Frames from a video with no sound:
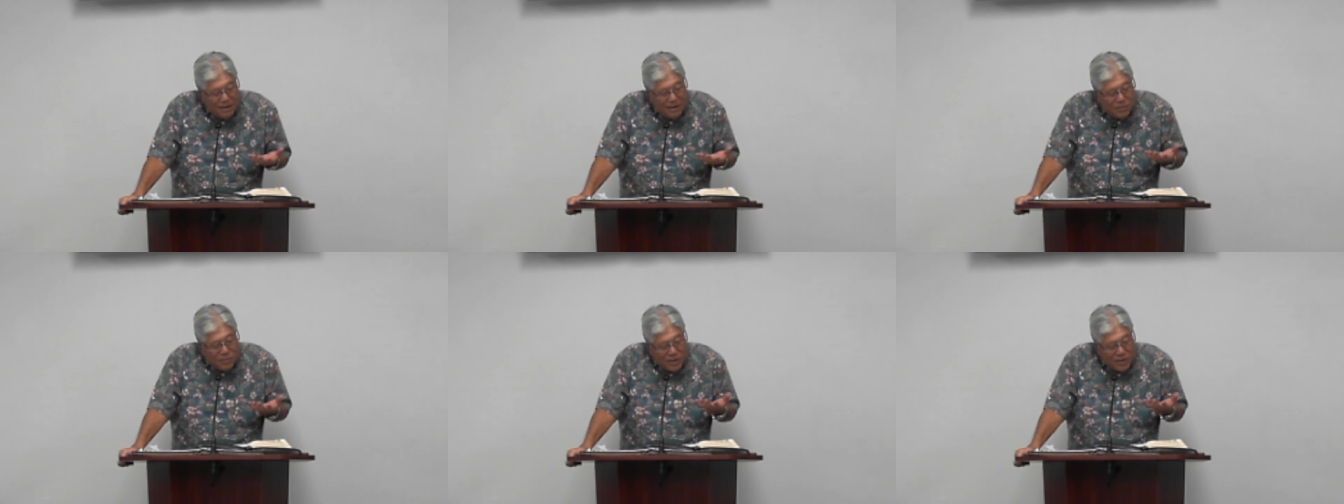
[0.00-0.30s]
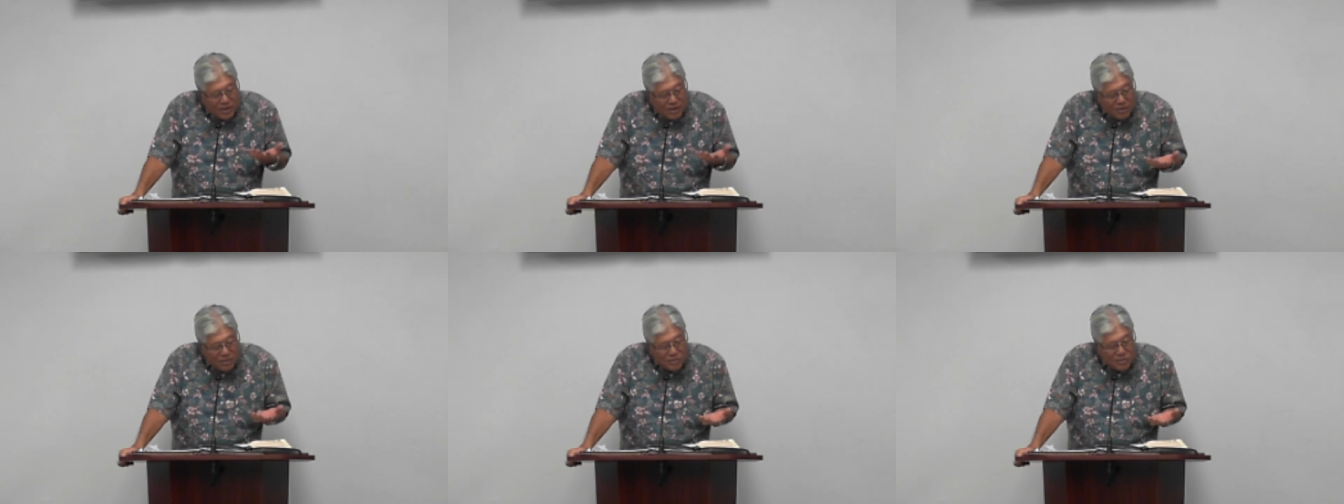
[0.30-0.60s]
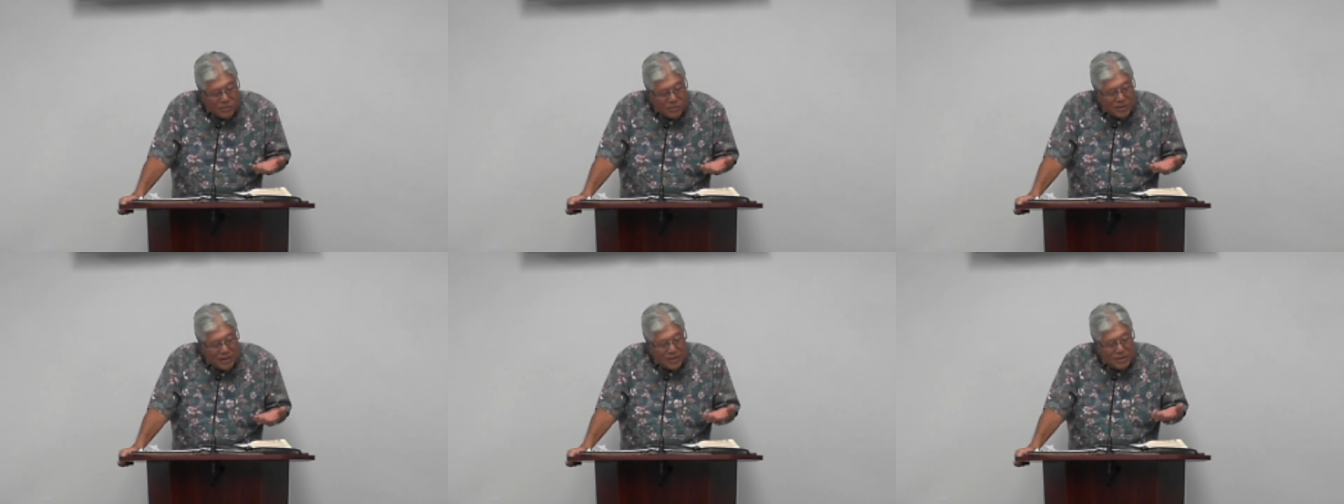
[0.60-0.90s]
We're here
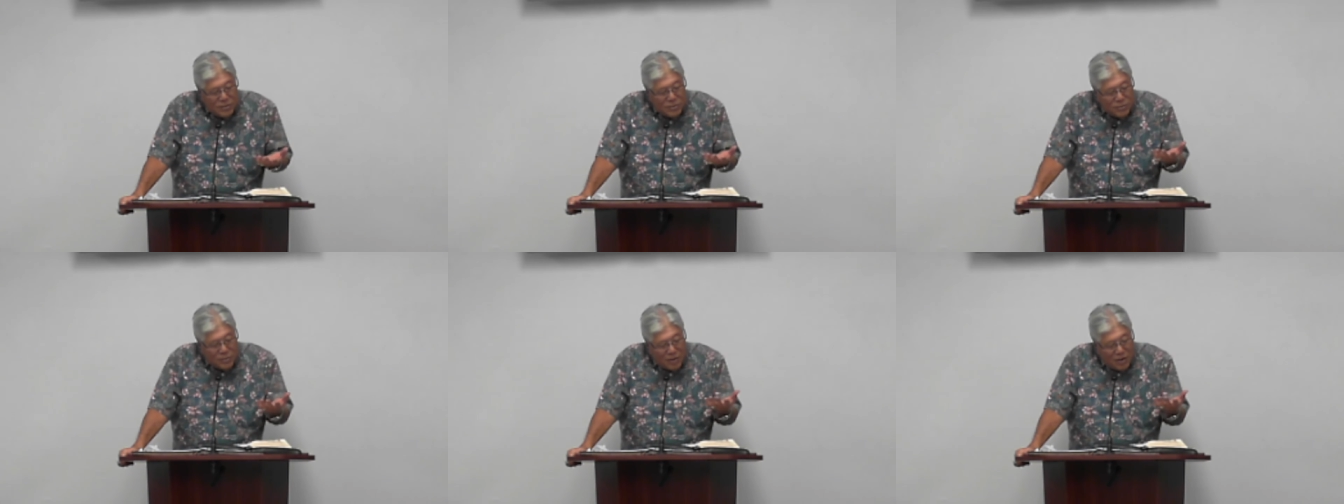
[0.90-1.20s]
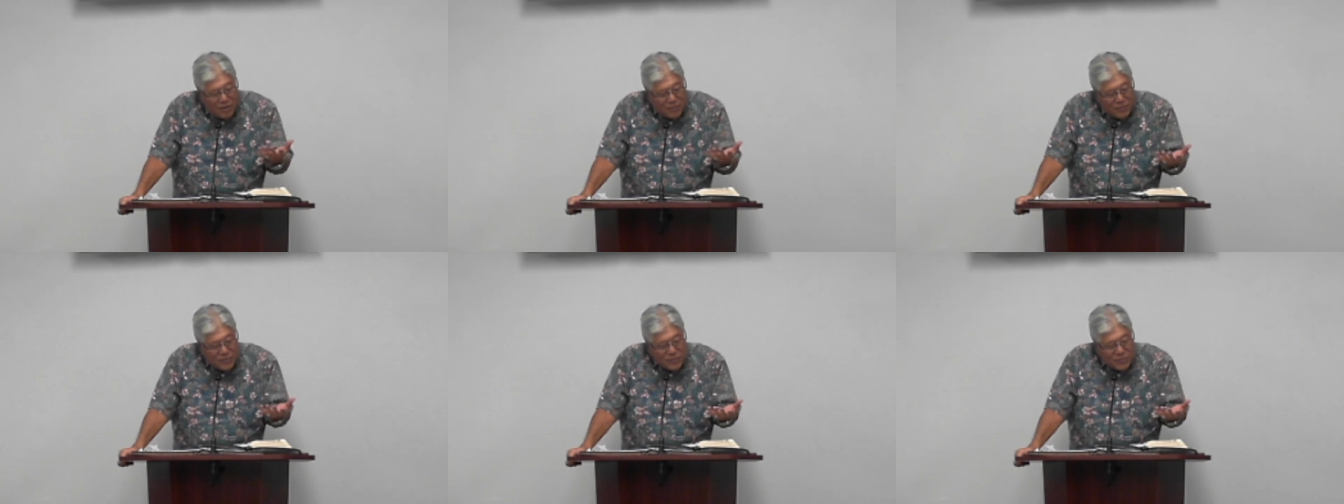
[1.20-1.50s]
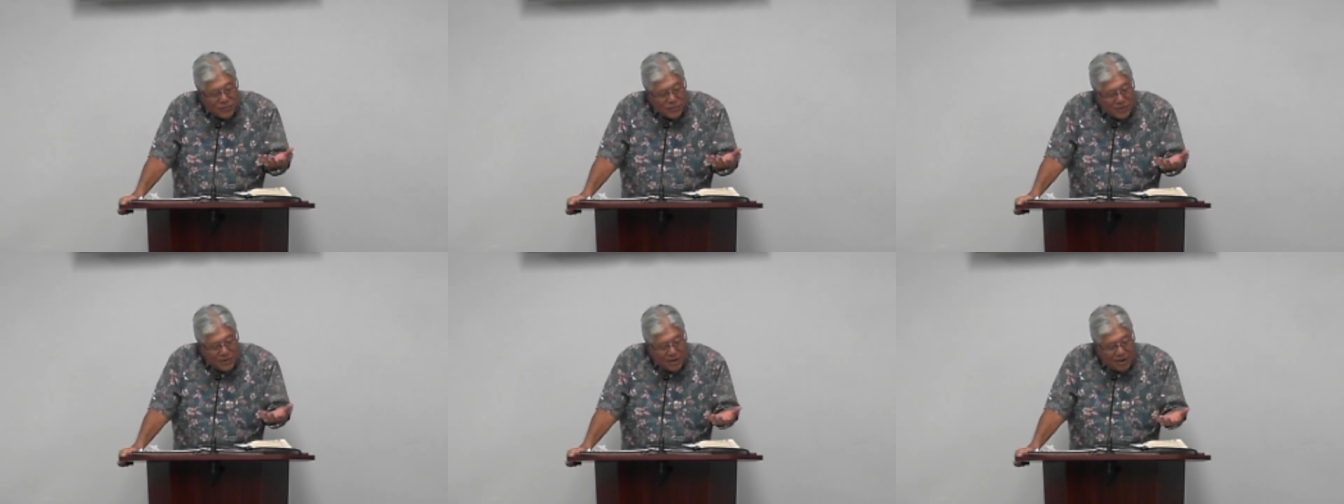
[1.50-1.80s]
tonight to offer
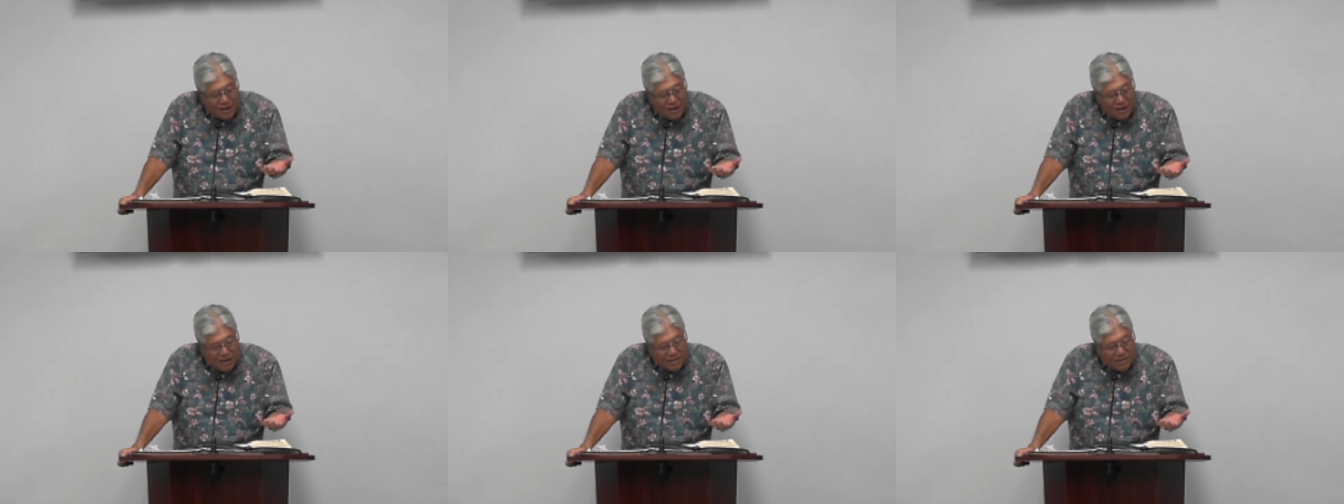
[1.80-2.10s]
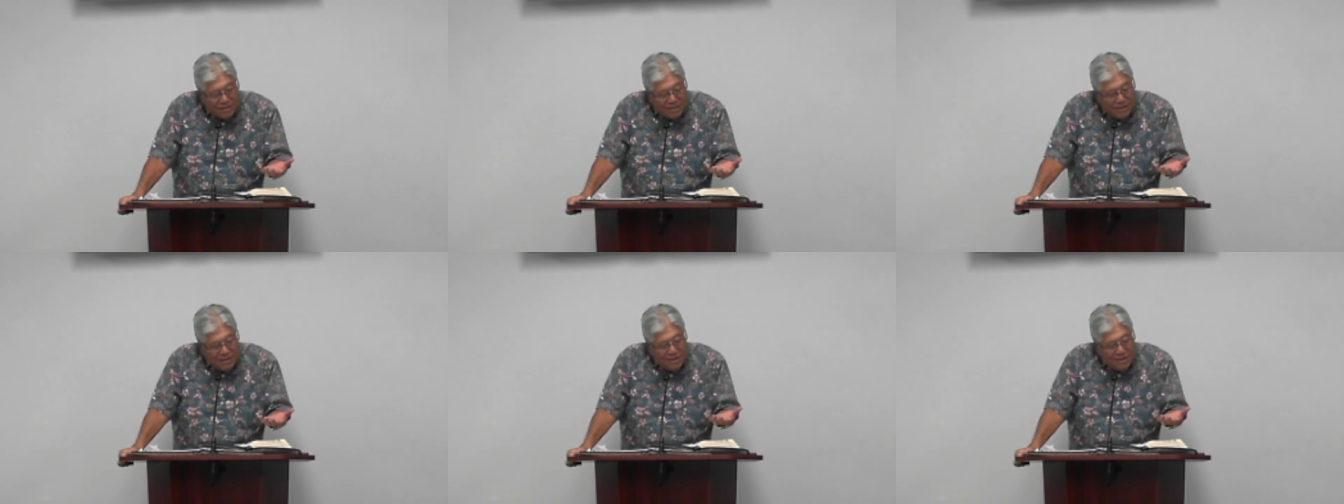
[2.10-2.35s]
to God